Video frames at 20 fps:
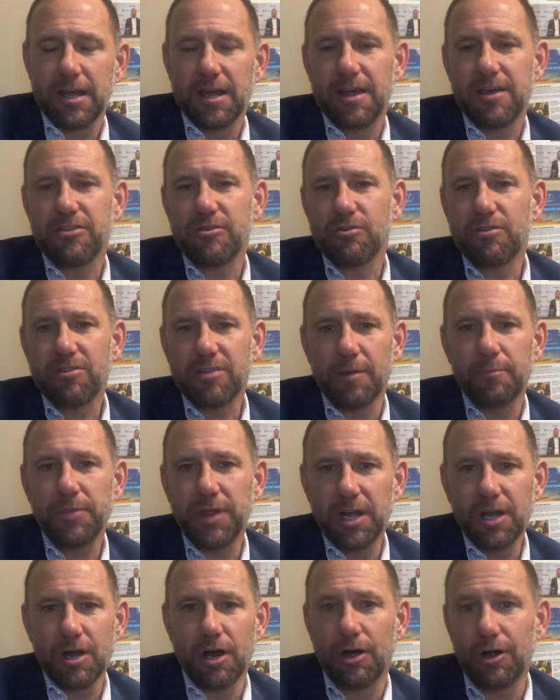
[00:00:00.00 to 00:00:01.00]
is there's
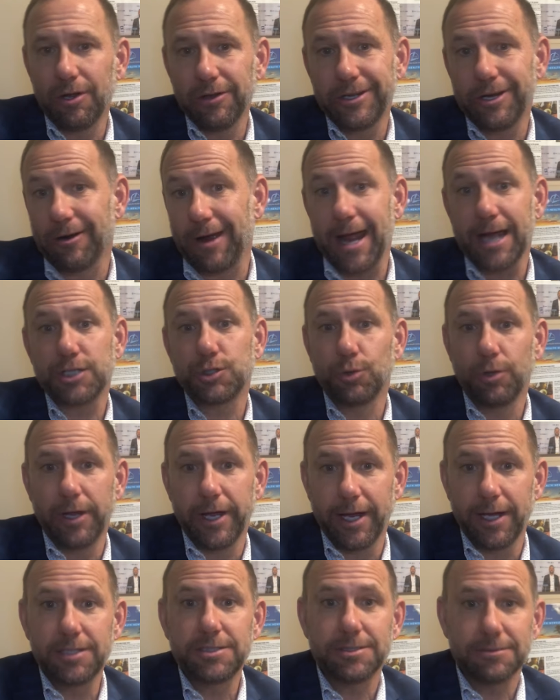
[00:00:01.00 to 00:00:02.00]
something called your actual
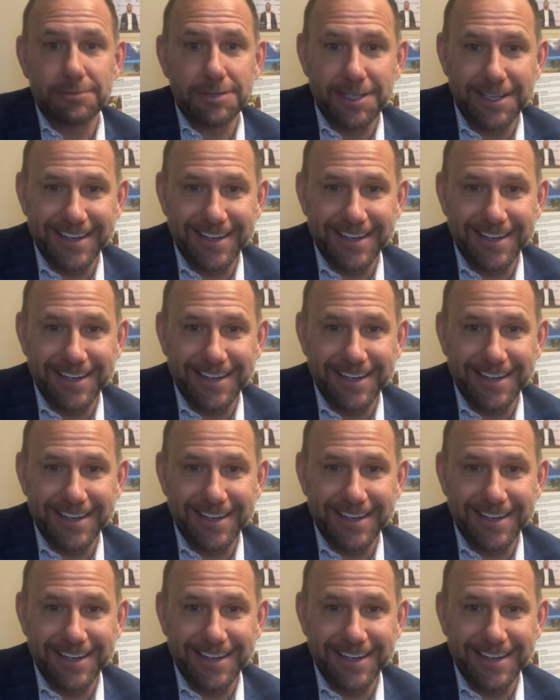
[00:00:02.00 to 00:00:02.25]
age